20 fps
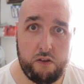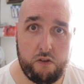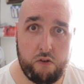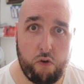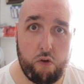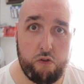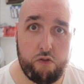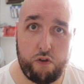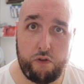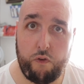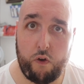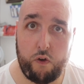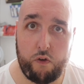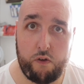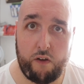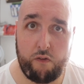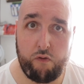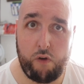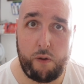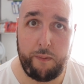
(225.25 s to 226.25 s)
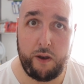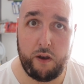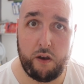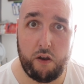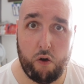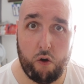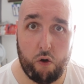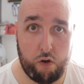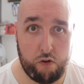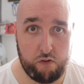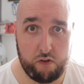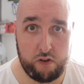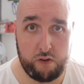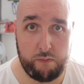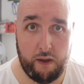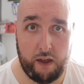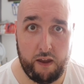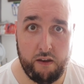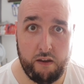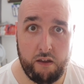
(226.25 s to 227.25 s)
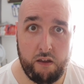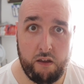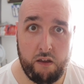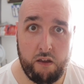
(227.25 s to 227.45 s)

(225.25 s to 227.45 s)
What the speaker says: Don't just photograph women or just men,